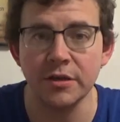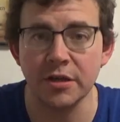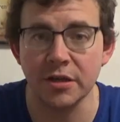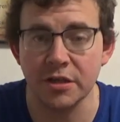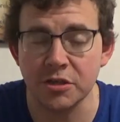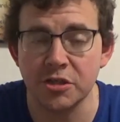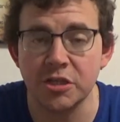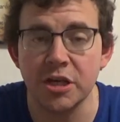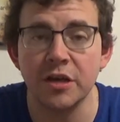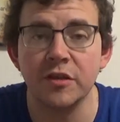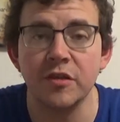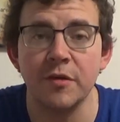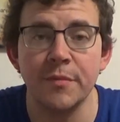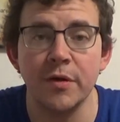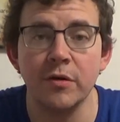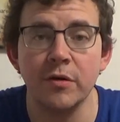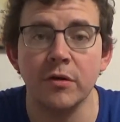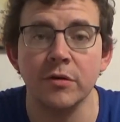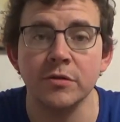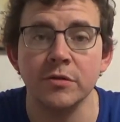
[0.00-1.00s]
You can check them
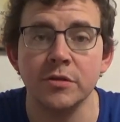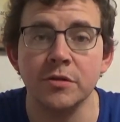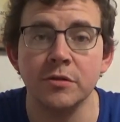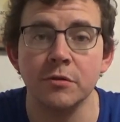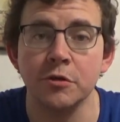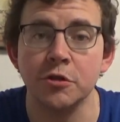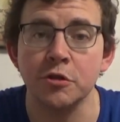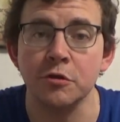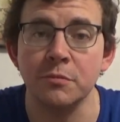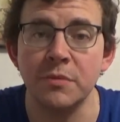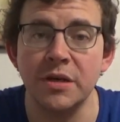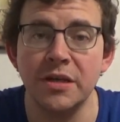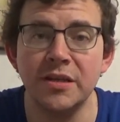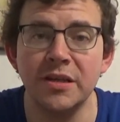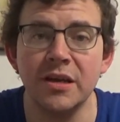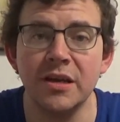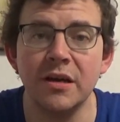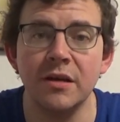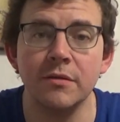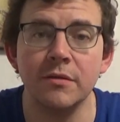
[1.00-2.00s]
out on social
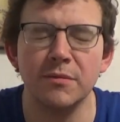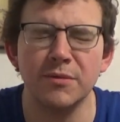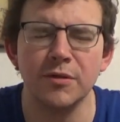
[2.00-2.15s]
media.